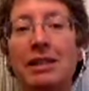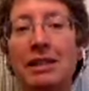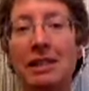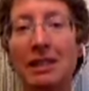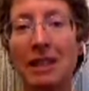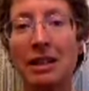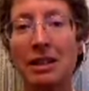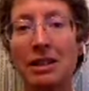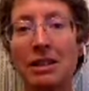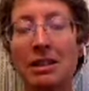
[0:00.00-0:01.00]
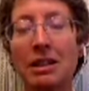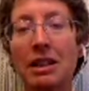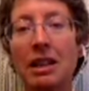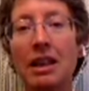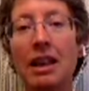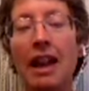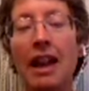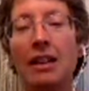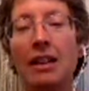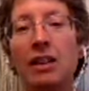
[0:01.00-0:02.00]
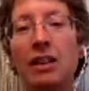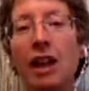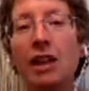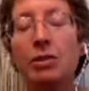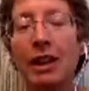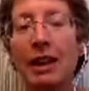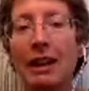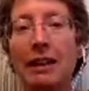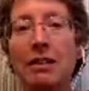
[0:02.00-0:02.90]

sensations and titrating it.